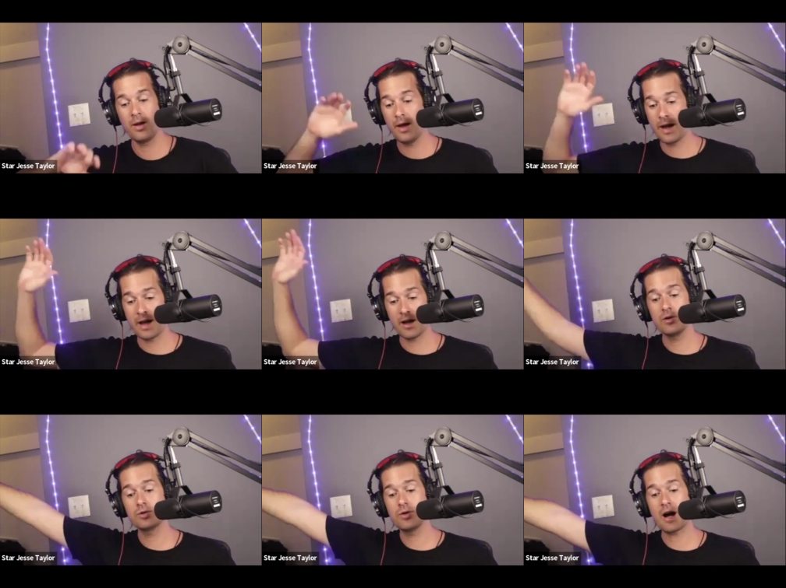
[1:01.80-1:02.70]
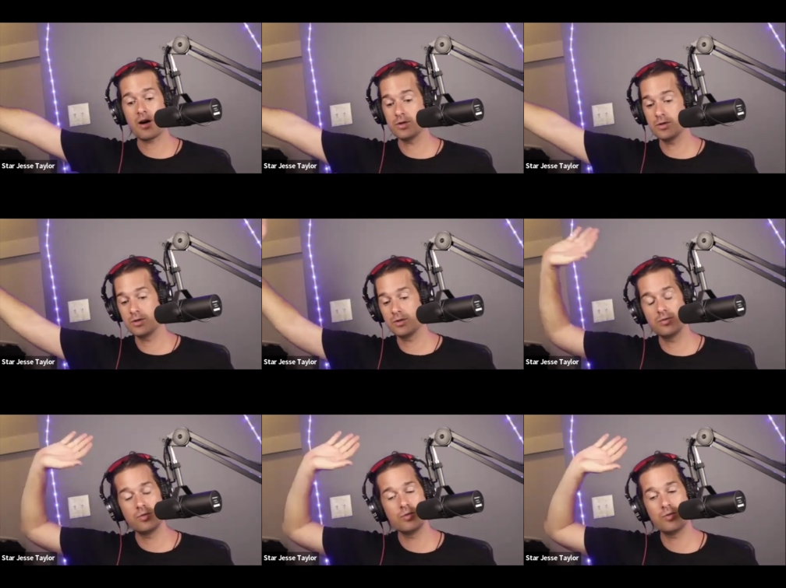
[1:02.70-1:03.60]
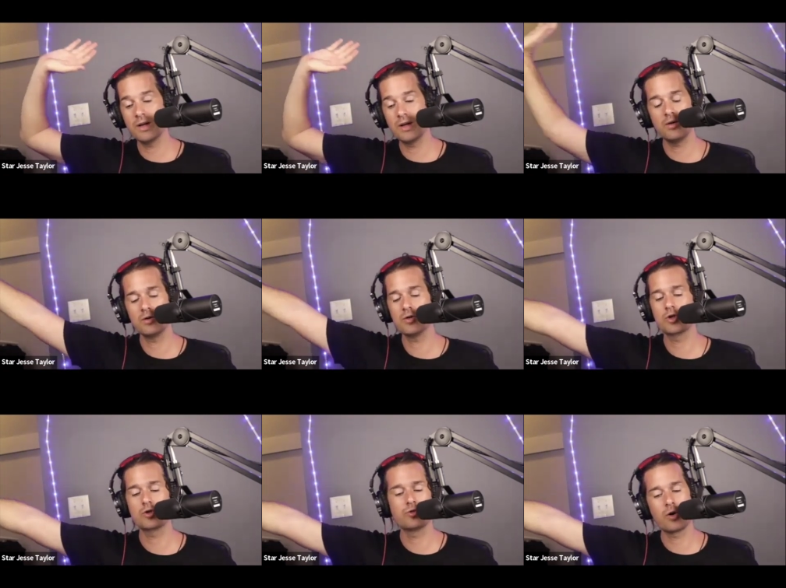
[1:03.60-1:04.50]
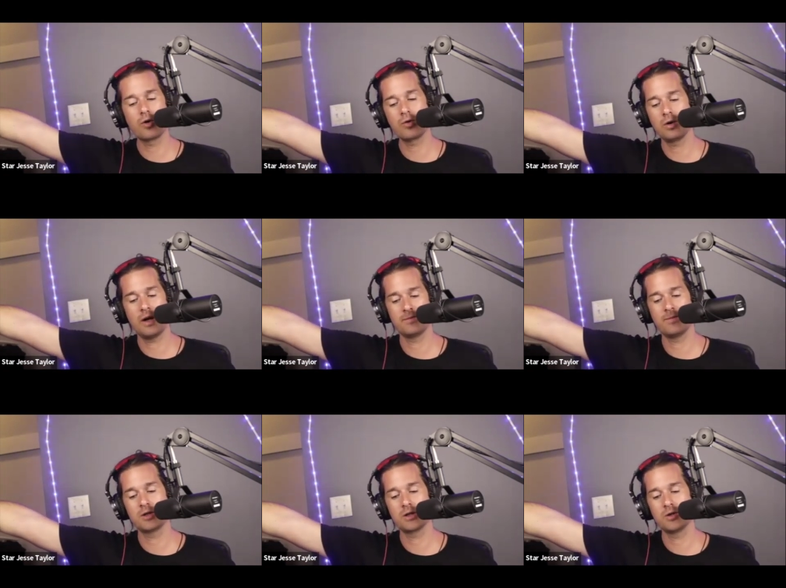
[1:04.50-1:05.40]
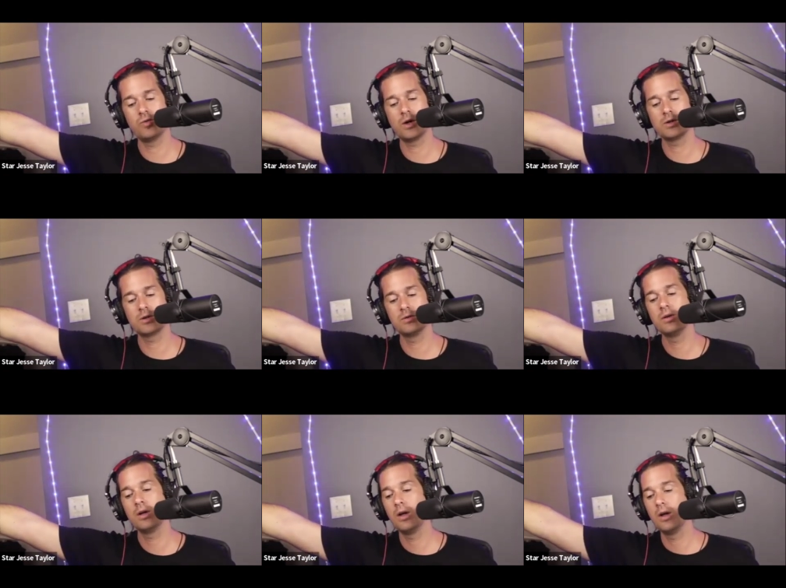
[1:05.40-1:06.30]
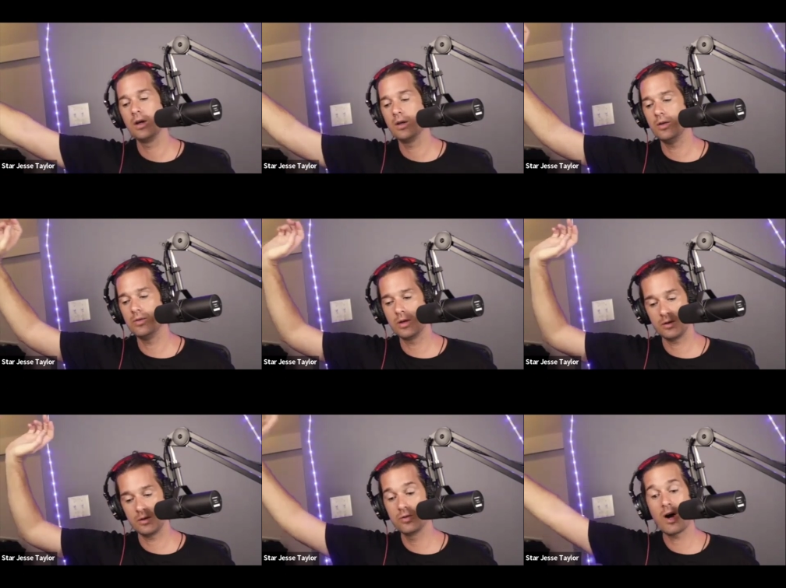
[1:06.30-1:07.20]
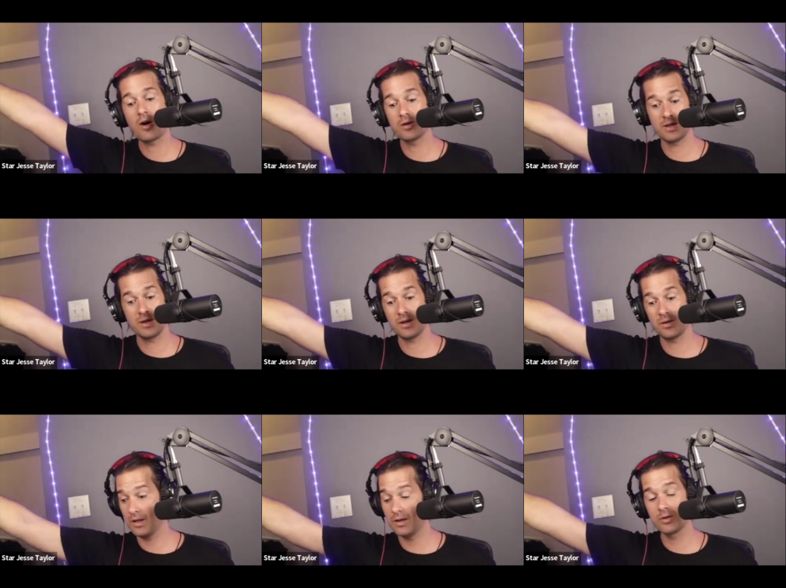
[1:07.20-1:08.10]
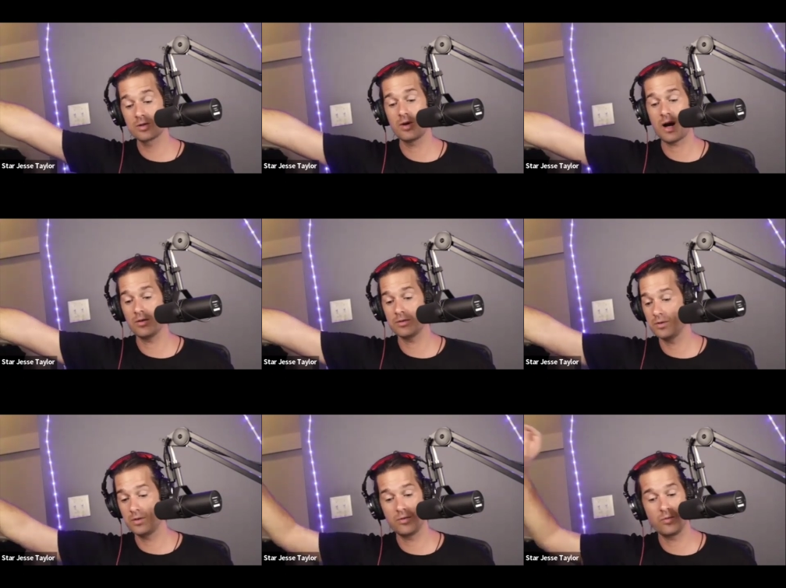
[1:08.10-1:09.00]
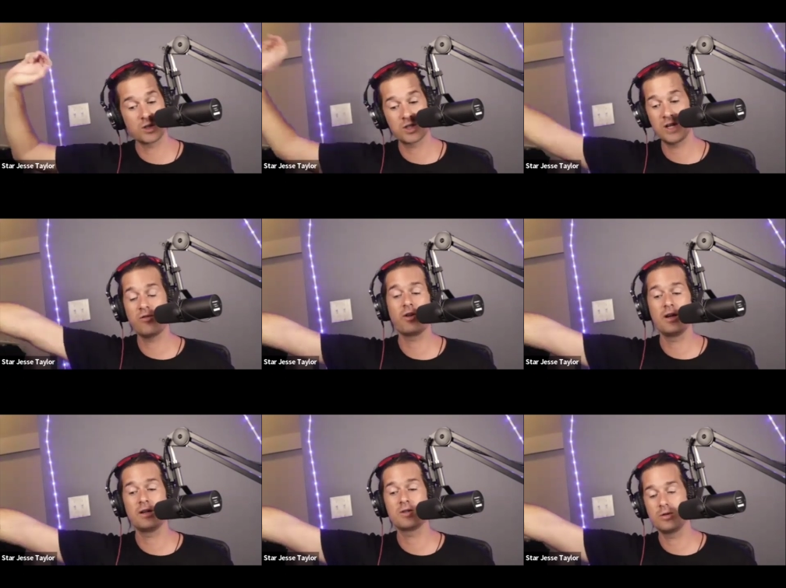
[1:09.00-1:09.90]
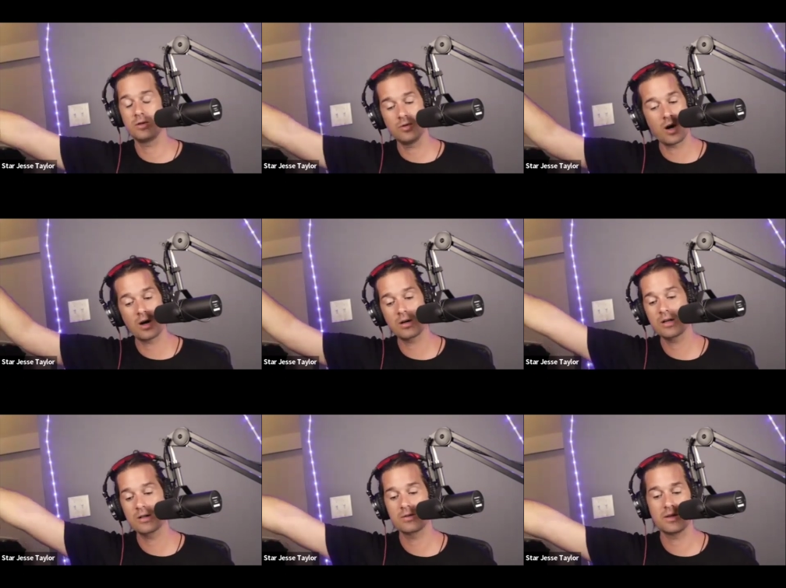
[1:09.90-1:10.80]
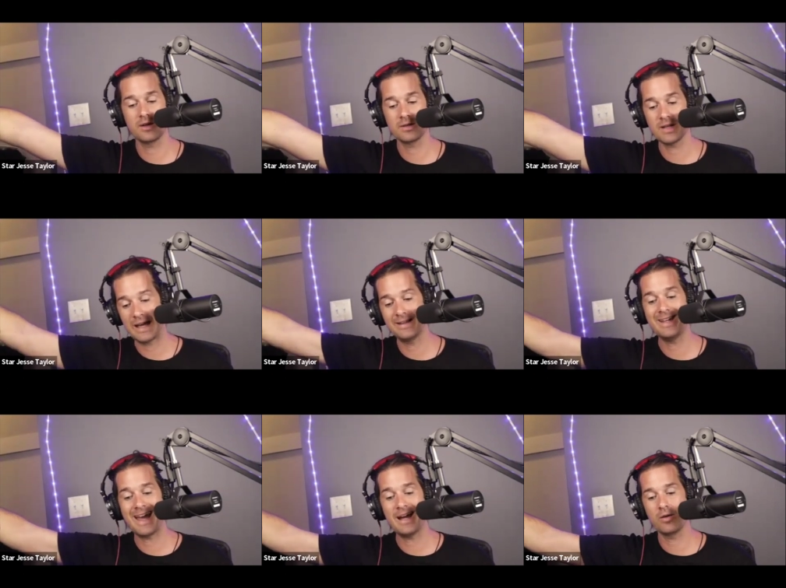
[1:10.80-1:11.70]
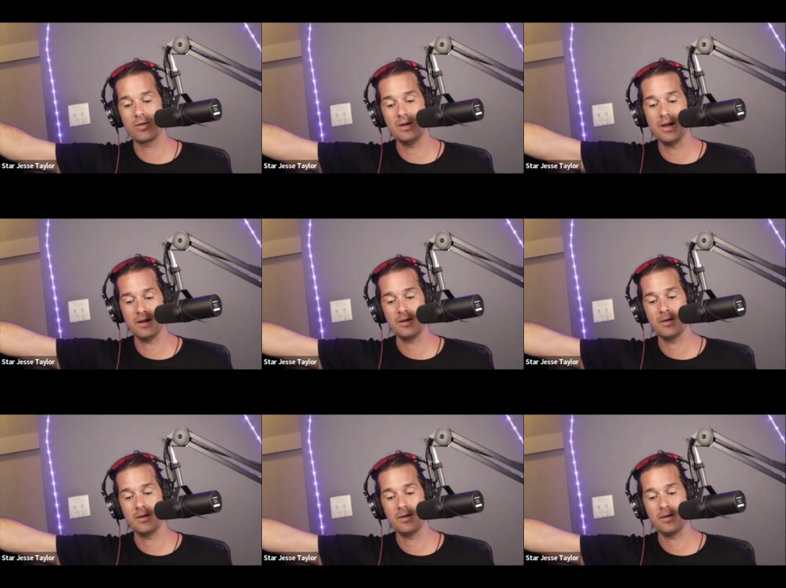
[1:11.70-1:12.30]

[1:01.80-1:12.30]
Have your 2 hours. You can do whatever. You can scroll as much as you want to. You can 2 hours at the end. In those 2 hours, you can watch Netflix. You can do all kinds of things at the end of the day.